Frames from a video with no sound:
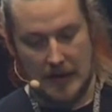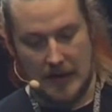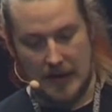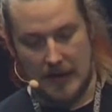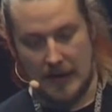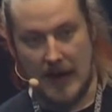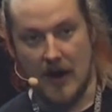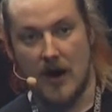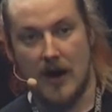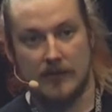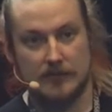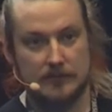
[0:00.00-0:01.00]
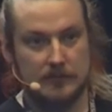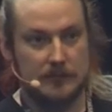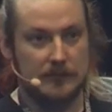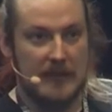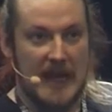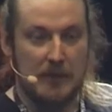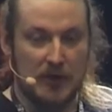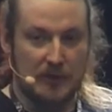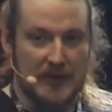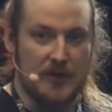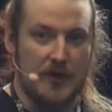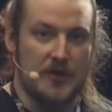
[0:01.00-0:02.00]
They are able to be
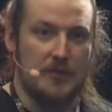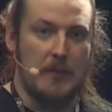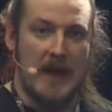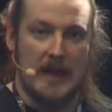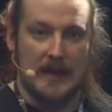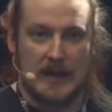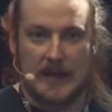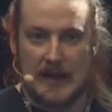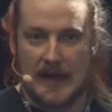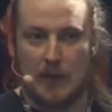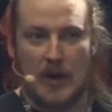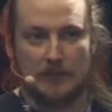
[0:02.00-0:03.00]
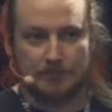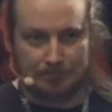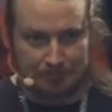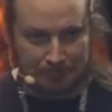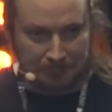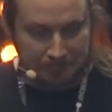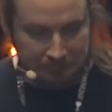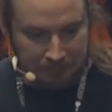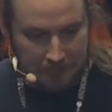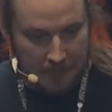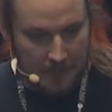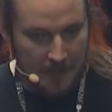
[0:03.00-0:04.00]
searched by anyone.
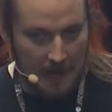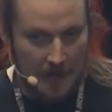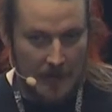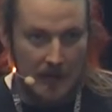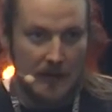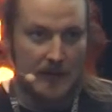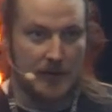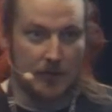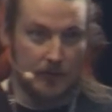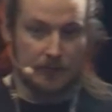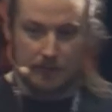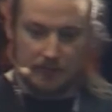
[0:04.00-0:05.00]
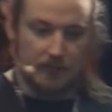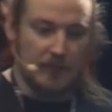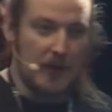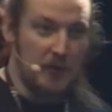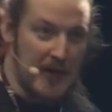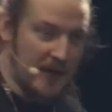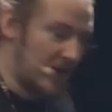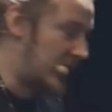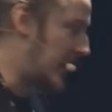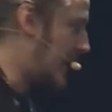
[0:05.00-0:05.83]
It's a good recon thing as